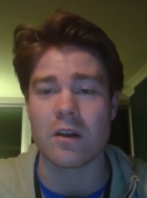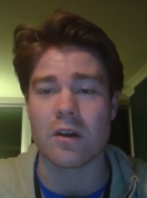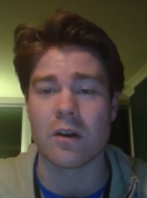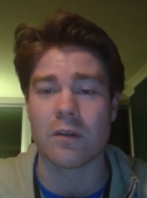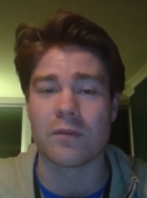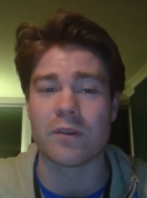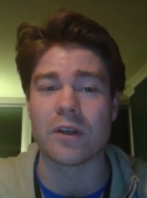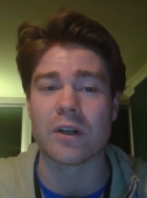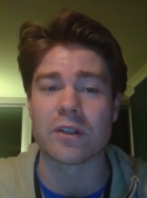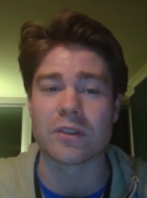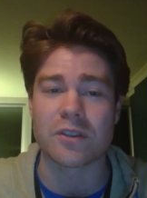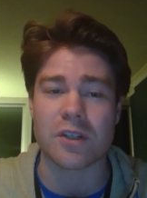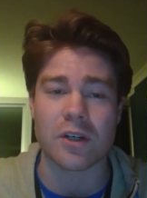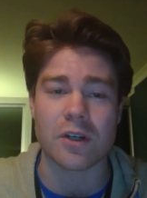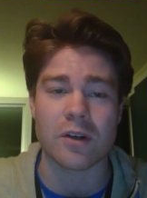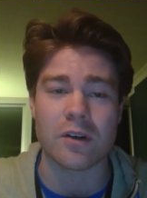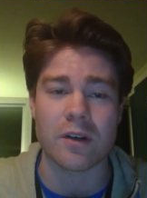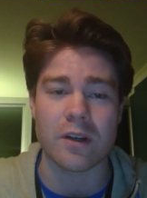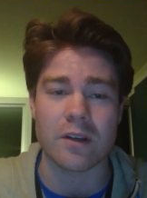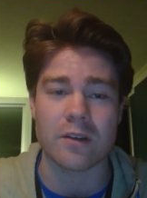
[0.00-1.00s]
of the
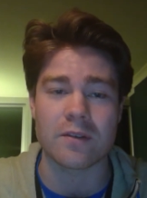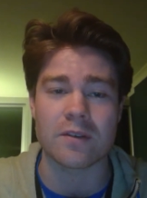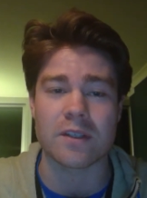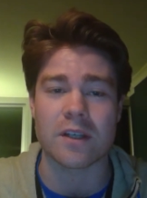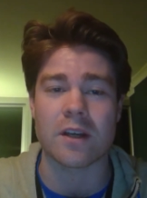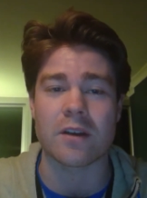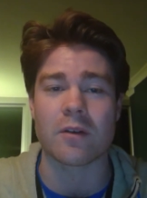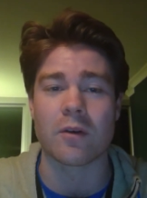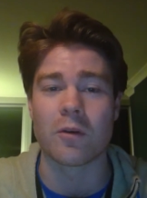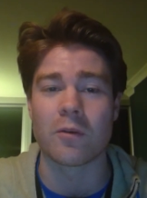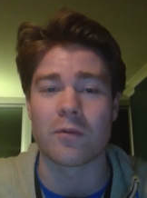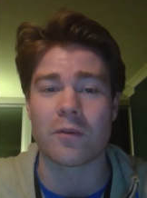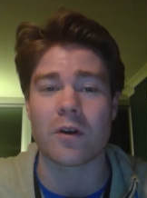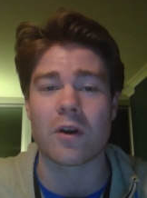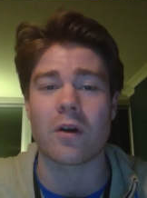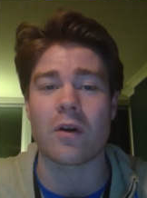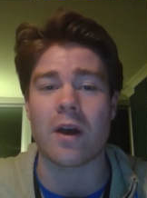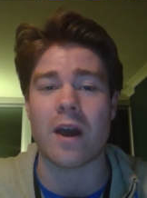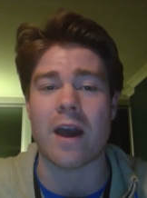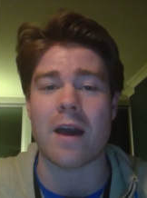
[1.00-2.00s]
alternatives on
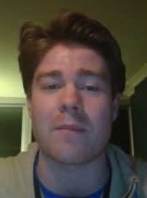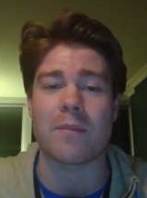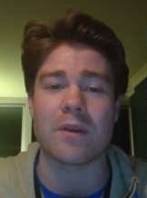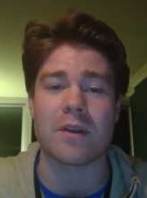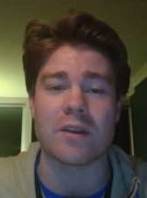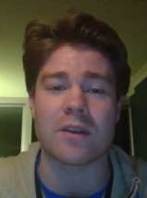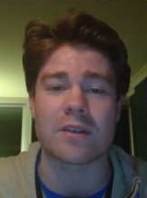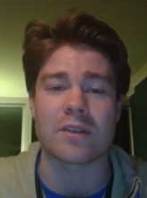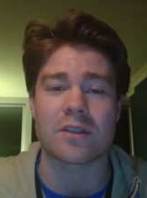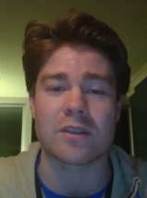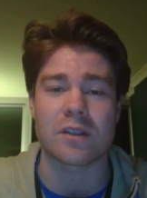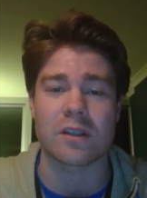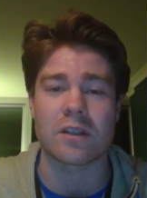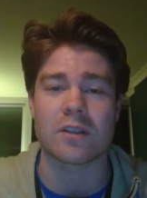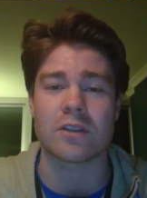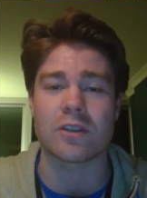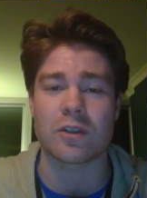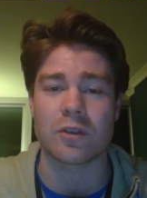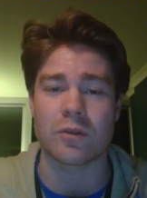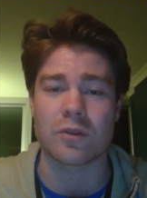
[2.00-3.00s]
overall happiness
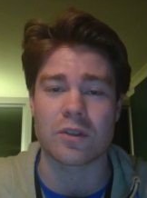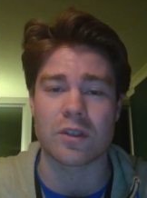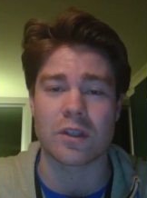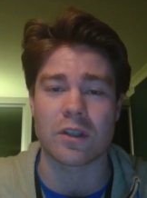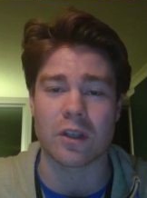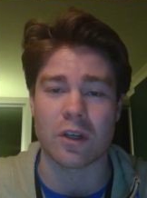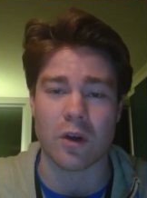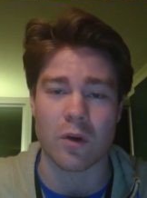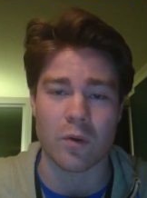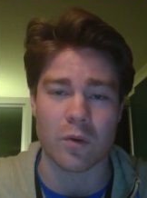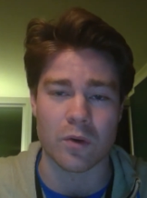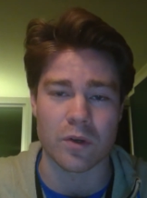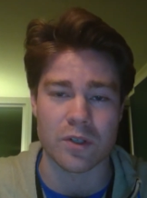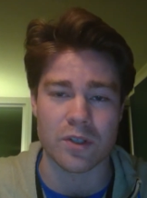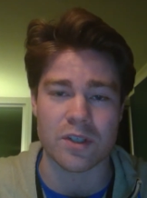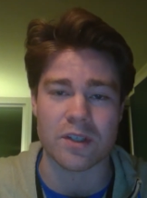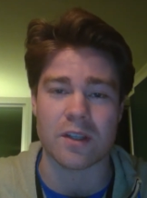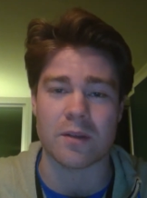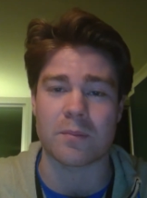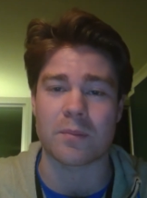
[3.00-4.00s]
and choosing the
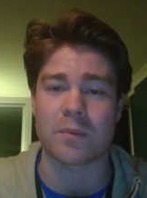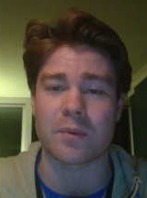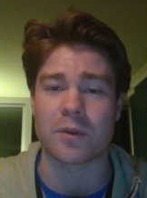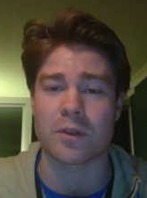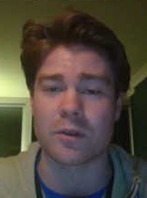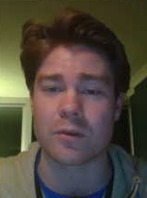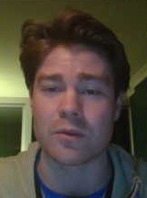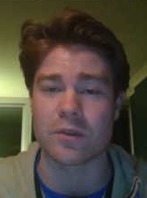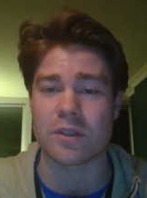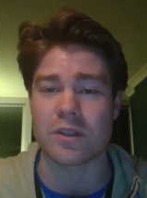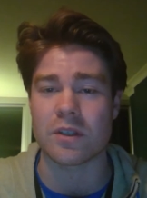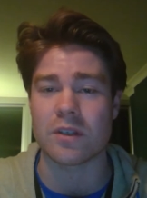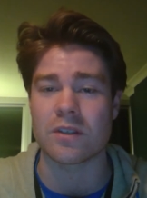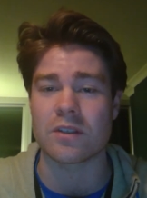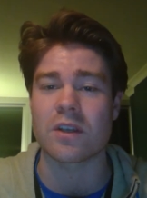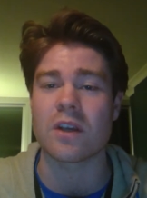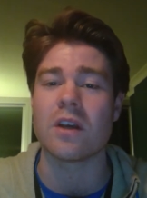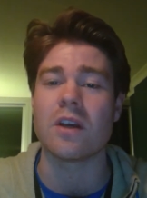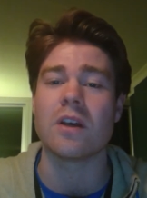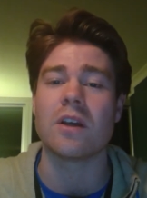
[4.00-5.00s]
course that
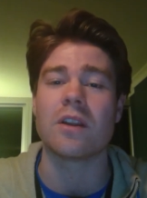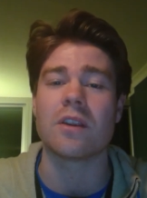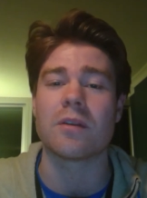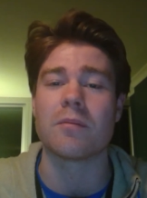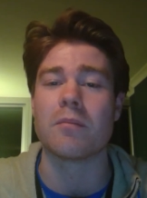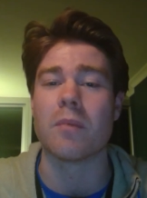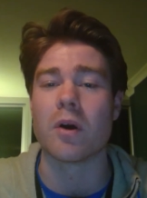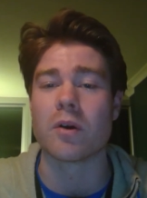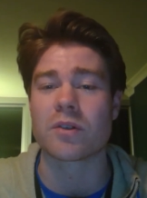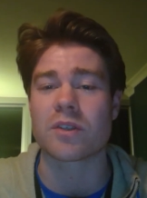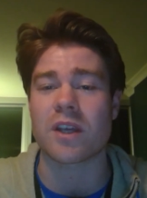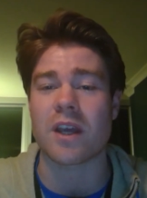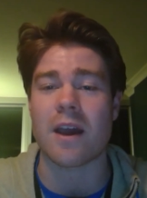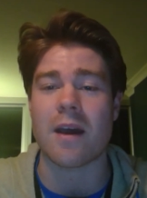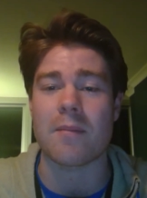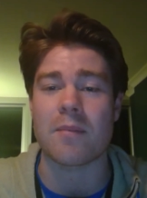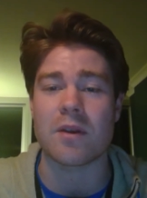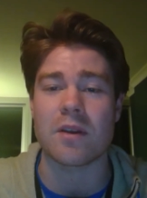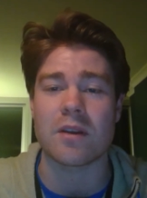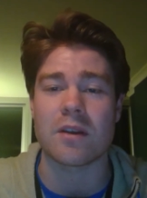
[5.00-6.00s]
produces the most
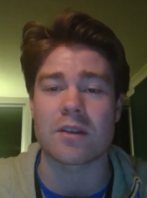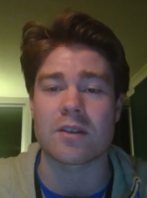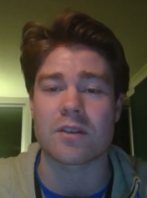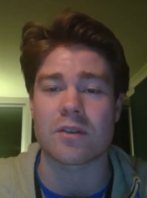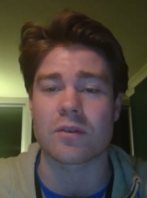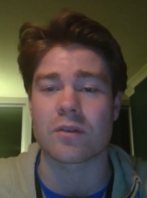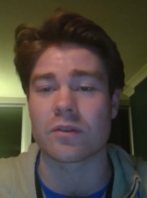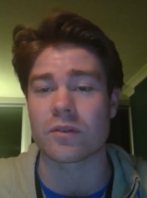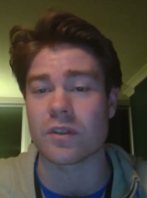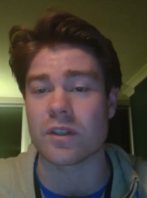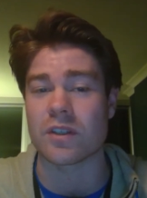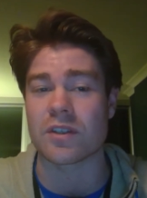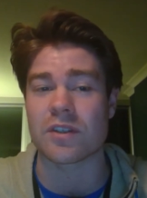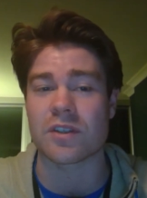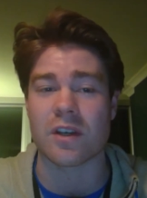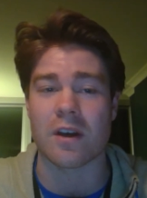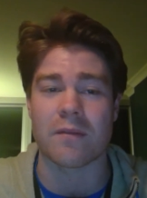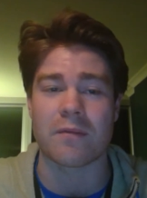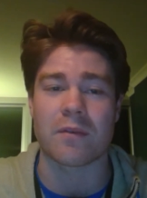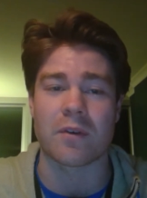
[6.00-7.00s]
happiness or least
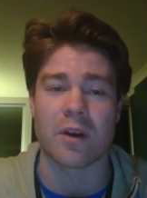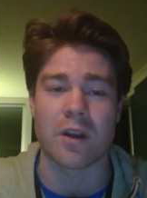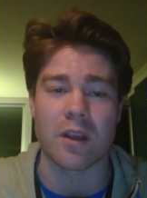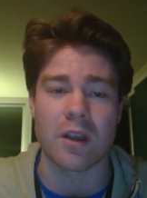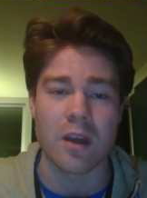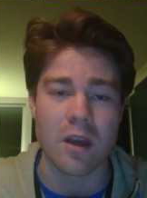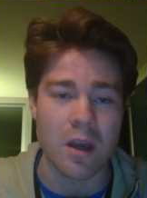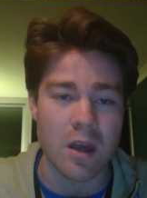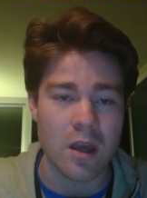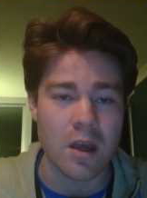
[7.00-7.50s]
suffering.